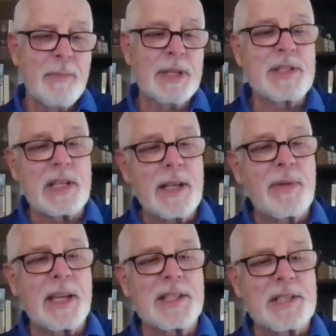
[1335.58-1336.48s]
But
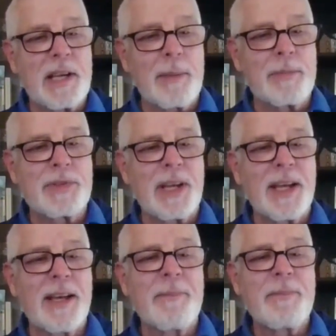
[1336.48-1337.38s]
significance comes
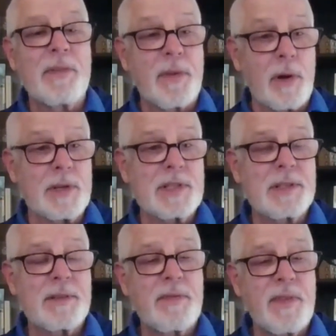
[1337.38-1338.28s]

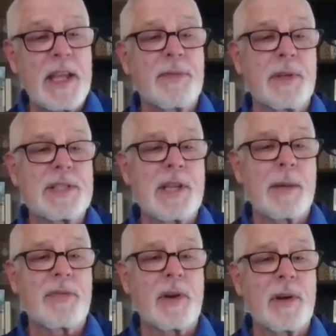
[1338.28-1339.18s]
first, faithfulness
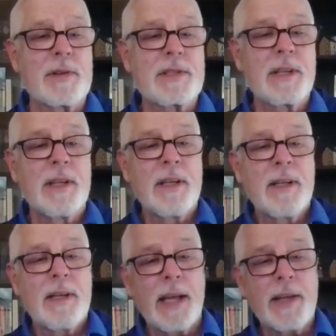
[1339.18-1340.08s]
comes first,
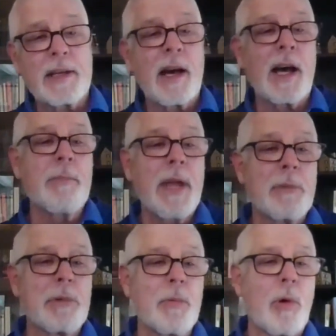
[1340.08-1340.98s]
and then God
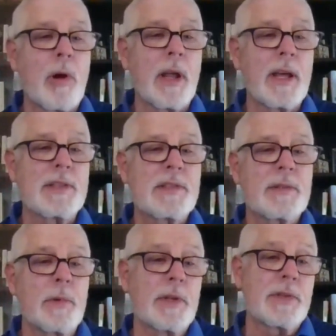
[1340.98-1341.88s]
may reward
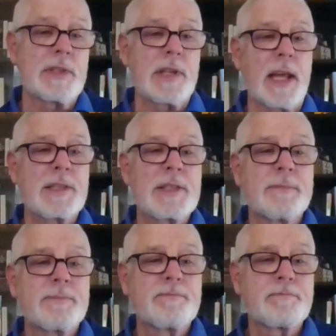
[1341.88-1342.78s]
us with success.